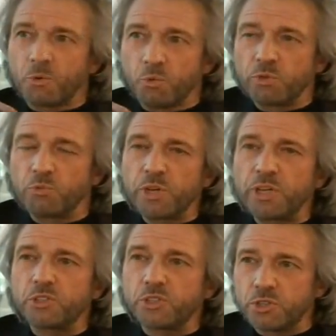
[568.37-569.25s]
When
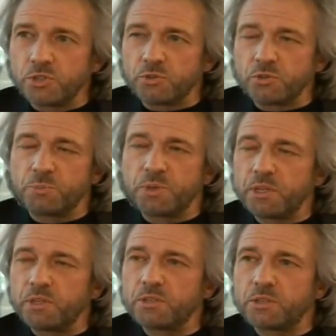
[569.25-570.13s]
we choose
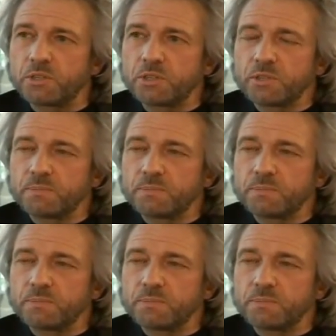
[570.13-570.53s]
peace